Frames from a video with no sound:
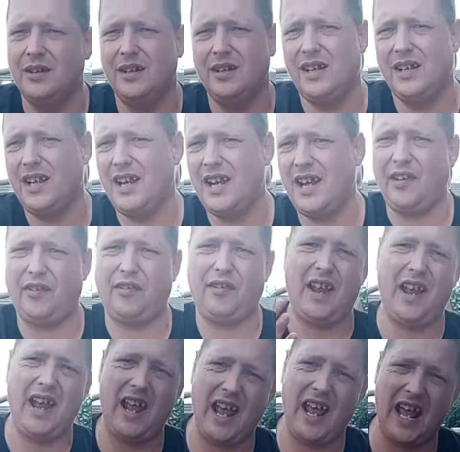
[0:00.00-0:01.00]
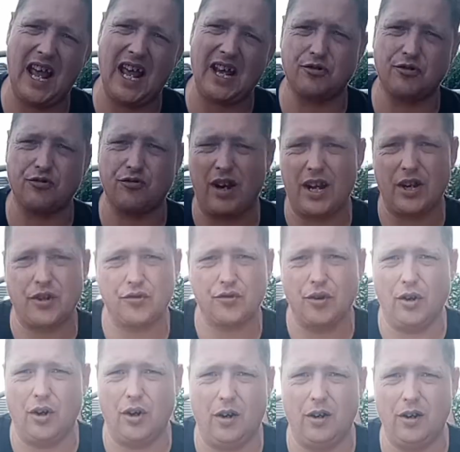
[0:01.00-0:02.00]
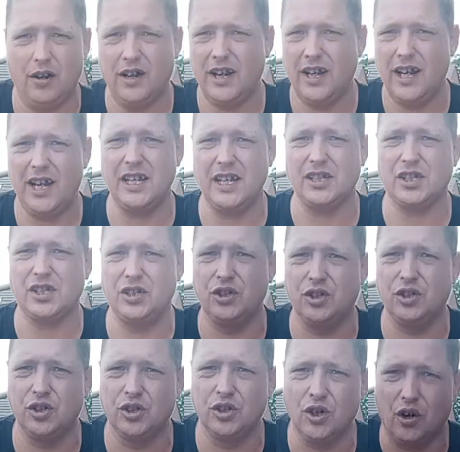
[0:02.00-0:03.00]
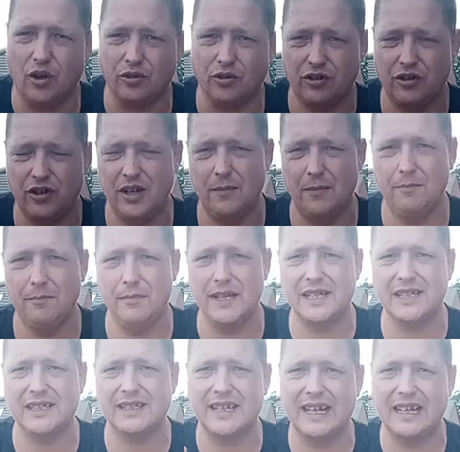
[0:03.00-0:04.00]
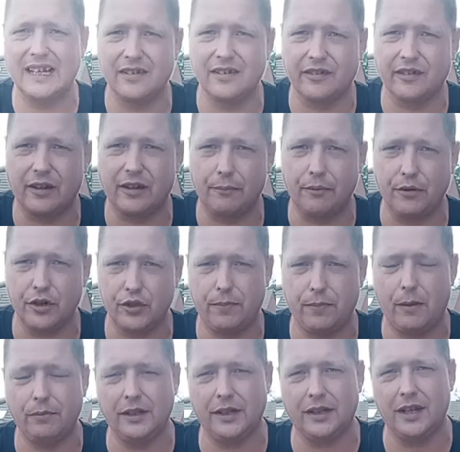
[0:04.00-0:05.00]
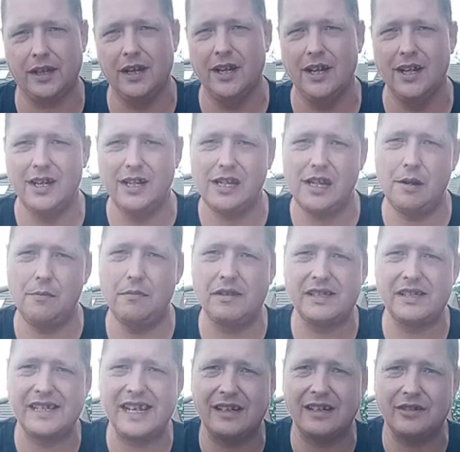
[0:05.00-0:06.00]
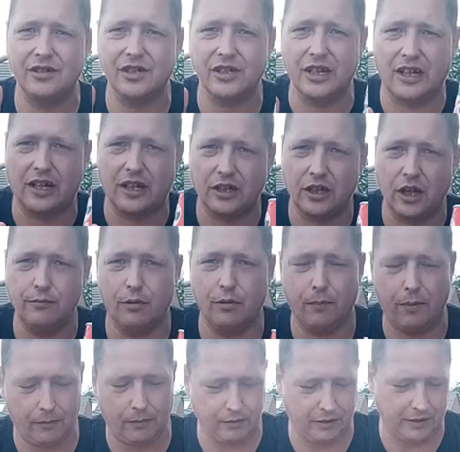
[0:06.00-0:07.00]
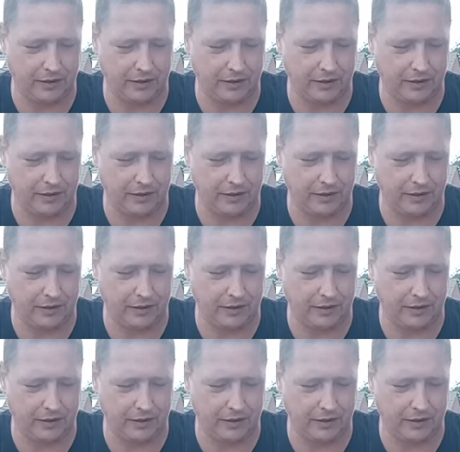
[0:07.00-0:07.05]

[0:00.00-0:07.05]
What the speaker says: it's extra hot. It's not. You're mis-selling to the British public, you're mis-selling to the global public.